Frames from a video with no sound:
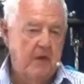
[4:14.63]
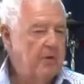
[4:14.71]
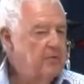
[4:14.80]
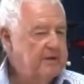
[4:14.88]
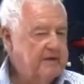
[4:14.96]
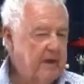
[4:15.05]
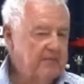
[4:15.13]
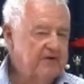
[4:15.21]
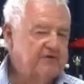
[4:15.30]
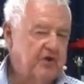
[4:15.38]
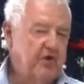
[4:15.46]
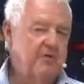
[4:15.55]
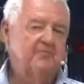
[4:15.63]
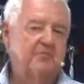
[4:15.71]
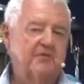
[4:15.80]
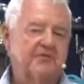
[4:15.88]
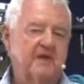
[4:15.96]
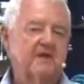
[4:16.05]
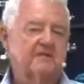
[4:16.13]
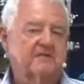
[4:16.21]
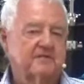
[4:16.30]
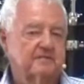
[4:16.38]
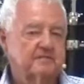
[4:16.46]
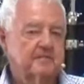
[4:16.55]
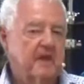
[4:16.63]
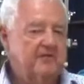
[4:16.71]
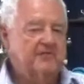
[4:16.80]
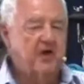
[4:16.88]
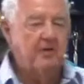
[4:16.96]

And when we come to terms with this, it's